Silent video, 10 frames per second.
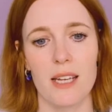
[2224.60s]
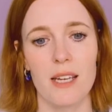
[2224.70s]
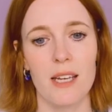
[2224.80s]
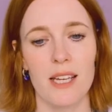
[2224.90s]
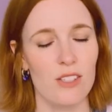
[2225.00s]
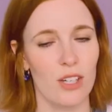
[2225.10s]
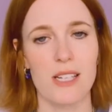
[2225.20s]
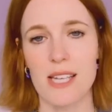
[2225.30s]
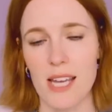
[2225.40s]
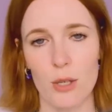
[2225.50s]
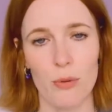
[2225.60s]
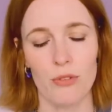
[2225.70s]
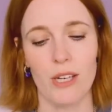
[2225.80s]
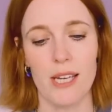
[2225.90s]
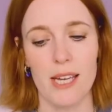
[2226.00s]
it's not going to take up 3
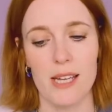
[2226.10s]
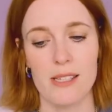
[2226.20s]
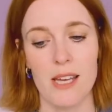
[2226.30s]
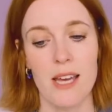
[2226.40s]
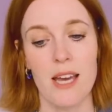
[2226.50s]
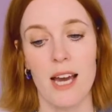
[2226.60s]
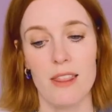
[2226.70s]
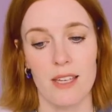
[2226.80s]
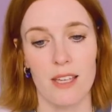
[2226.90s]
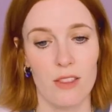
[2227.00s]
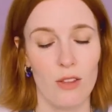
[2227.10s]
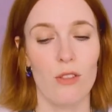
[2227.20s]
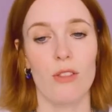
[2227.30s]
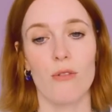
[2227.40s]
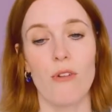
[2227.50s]
years. I think that
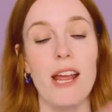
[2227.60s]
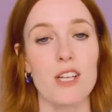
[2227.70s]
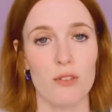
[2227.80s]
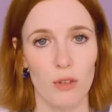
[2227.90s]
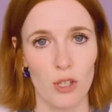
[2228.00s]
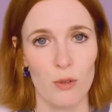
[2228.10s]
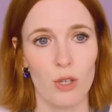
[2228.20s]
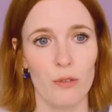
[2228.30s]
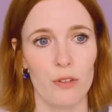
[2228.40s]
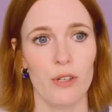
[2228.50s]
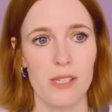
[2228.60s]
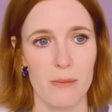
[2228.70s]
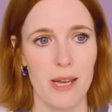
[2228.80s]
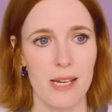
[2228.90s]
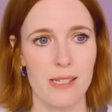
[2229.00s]
the range of what you cover is
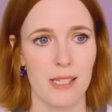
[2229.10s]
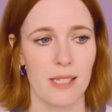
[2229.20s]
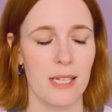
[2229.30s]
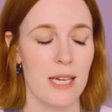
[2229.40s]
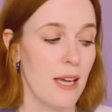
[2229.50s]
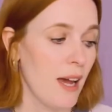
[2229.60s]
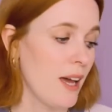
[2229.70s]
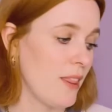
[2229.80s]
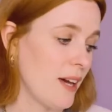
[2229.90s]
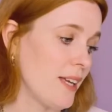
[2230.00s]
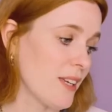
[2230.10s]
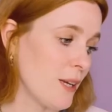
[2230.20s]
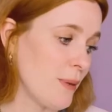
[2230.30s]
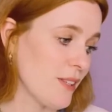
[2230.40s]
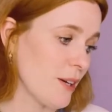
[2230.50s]
amazing, and that is going to be
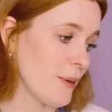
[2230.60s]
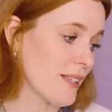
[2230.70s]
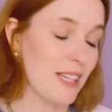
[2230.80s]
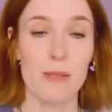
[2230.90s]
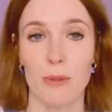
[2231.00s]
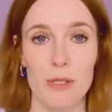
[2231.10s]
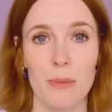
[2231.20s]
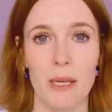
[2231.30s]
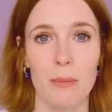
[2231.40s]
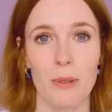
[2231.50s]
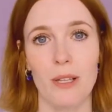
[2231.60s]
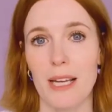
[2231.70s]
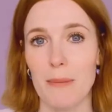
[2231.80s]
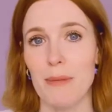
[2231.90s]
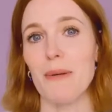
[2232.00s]
so accessible to people like
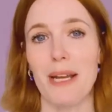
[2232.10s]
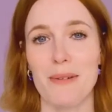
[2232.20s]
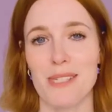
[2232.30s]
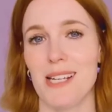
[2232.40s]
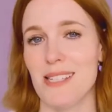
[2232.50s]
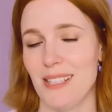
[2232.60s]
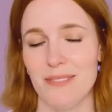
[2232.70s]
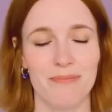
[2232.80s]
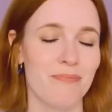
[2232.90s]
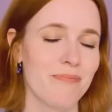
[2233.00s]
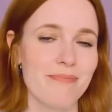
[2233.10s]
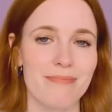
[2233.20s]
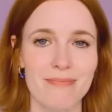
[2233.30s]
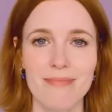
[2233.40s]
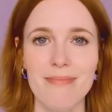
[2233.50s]
me when I was 18.
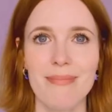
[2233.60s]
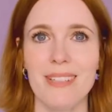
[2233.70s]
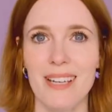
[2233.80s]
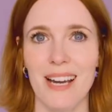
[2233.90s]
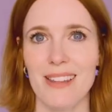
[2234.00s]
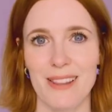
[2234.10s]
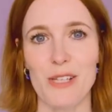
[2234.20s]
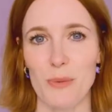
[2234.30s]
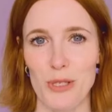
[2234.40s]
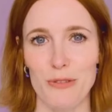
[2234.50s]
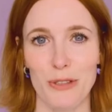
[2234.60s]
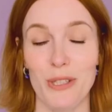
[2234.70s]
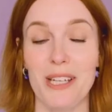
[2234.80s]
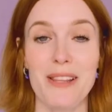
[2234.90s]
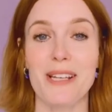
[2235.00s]
I think that's wonderful, and I
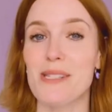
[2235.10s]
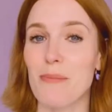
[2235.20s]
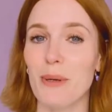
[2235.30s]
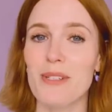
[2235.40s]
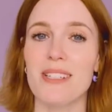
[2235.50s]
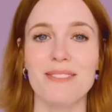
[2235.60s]
think it's important.